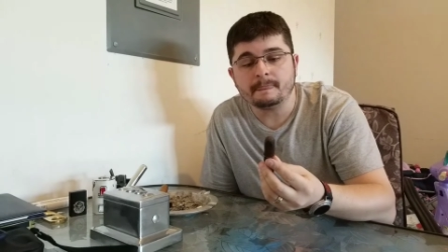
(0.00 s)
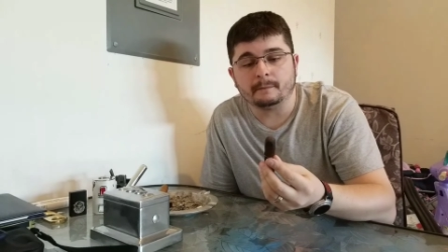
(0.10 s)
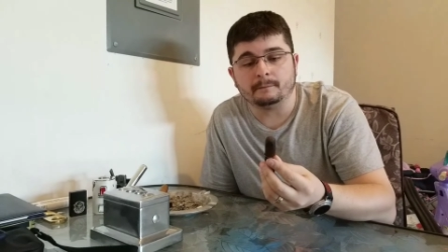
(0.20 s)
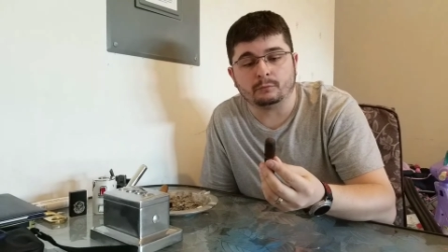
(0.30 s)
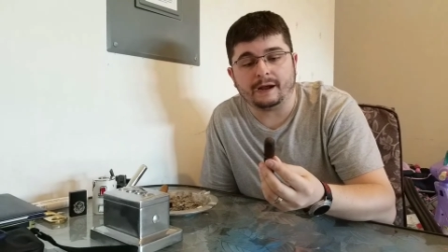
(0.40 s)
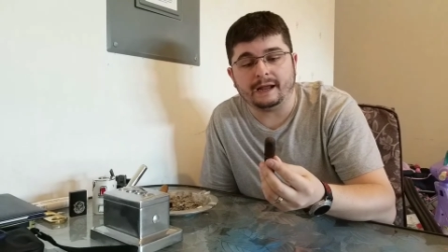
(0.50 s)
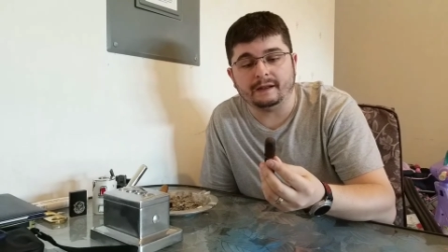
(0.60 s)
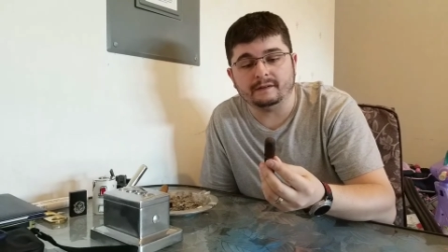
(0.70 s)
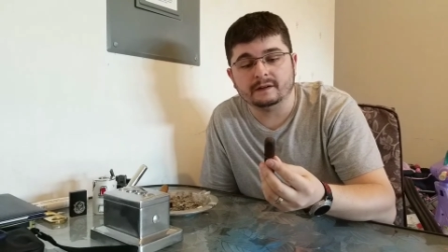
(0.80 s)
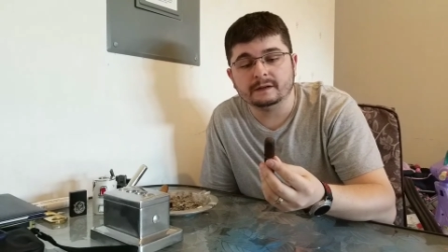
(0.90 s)

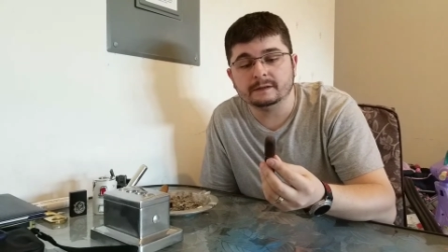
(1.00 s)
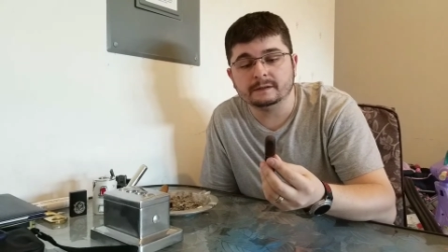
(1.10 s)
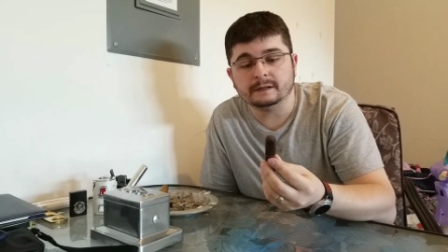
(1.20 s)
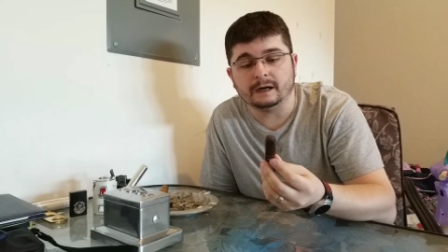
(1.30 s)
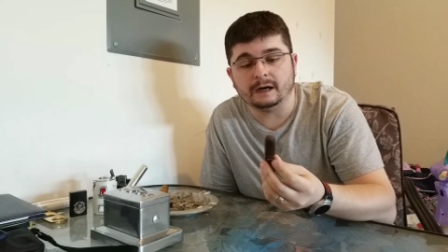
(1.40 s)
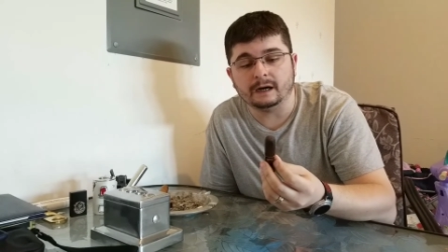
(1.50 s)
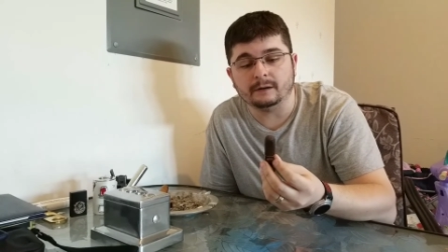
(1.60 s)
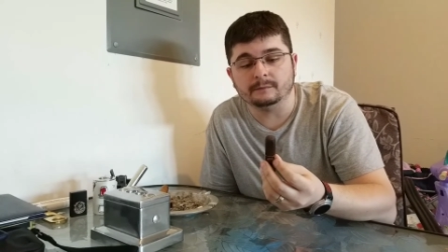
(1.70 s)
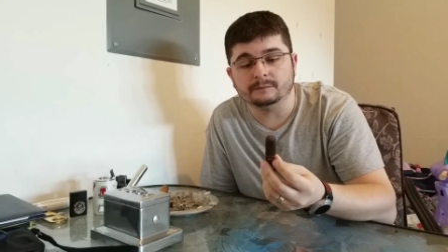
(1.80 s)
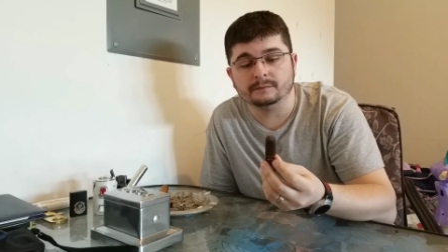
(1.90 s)
brand
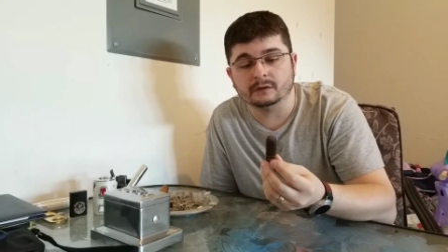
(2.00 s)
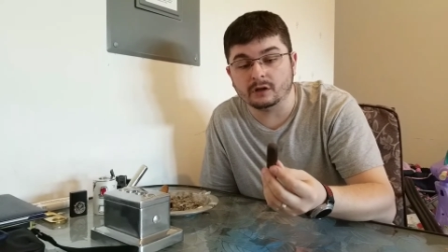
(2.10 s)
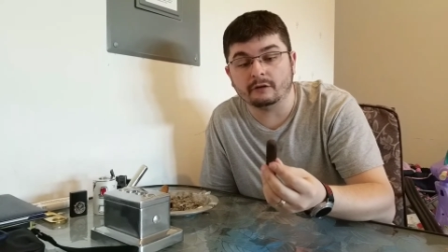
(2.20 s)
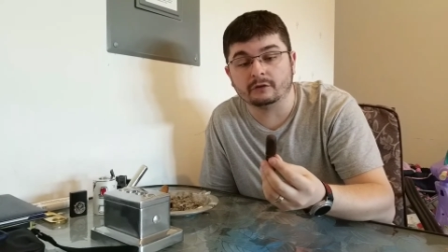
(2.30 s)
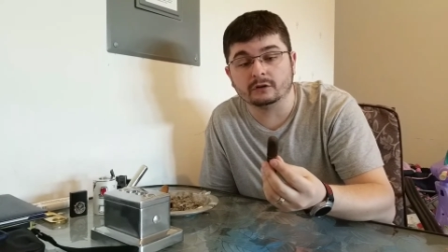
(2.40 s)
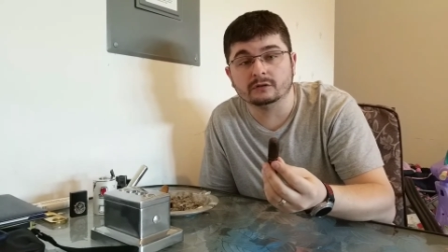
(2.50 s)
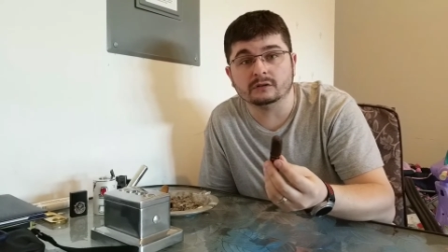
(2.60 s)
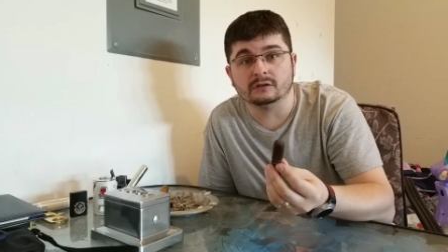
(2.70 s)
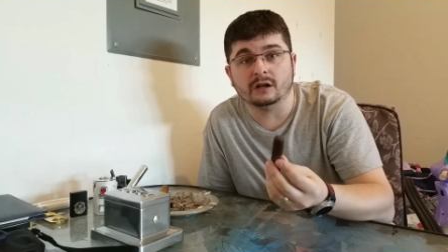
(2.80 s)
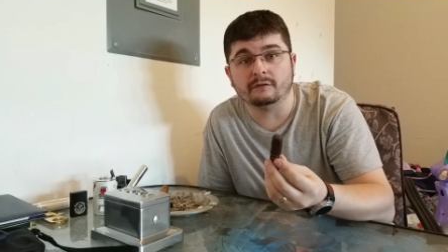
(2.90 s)
um, lover,
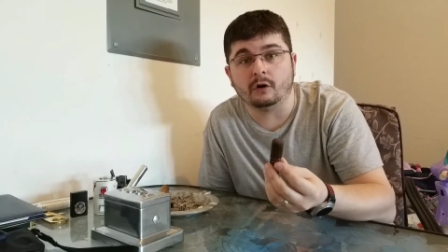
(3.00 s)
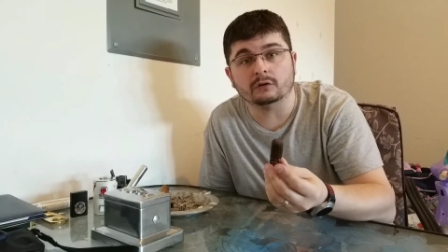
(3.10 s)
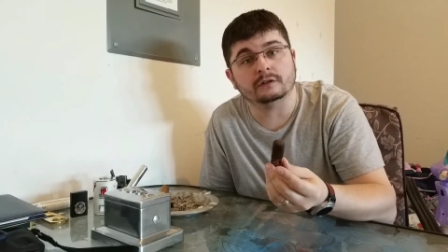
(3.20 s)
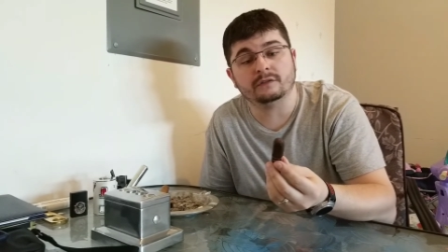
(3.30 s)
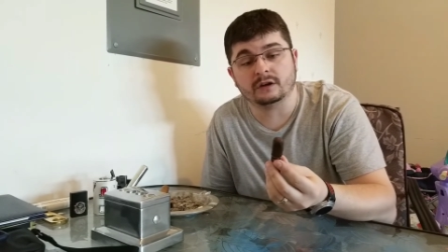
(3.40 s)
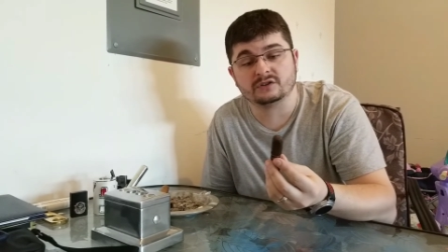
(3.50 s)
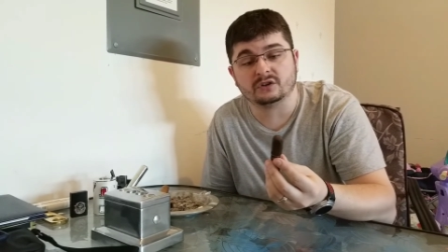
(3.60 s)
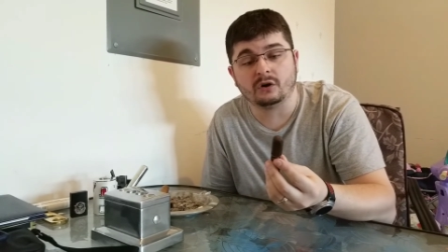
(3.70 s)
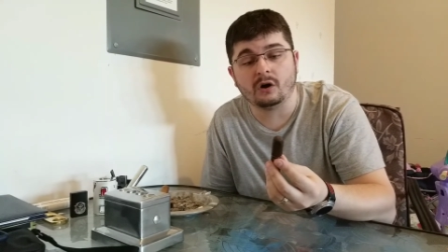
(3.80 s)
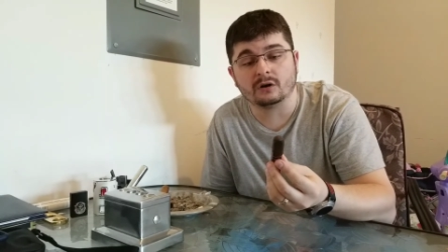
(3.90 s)
love all of their
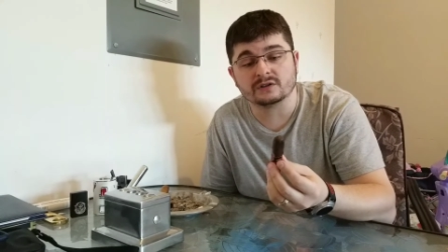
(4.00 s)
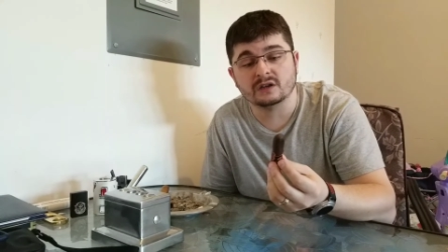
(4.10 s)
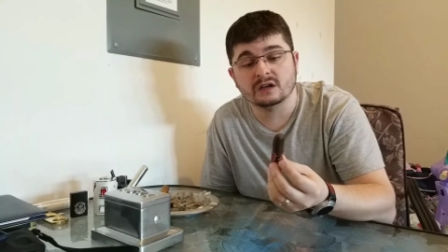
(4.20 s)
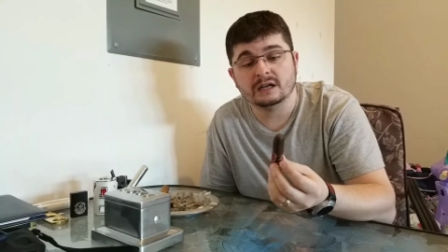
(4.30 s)
cigars.